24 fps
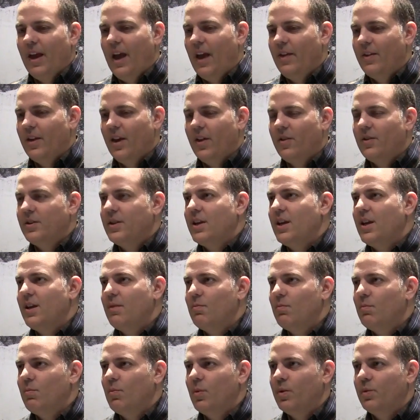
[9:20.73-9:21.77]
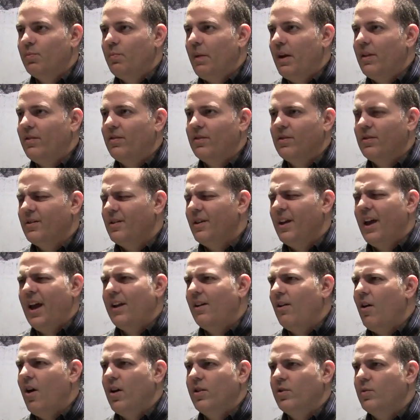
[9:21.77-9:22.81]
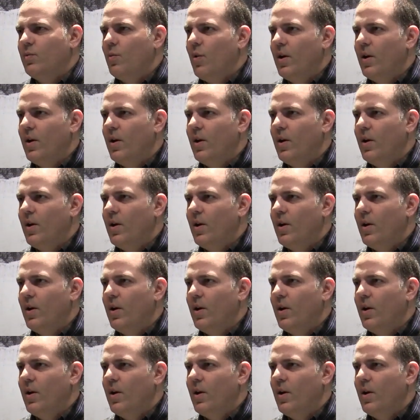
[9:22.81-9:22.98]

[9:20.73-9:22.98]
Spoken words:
and the other team was basically had lost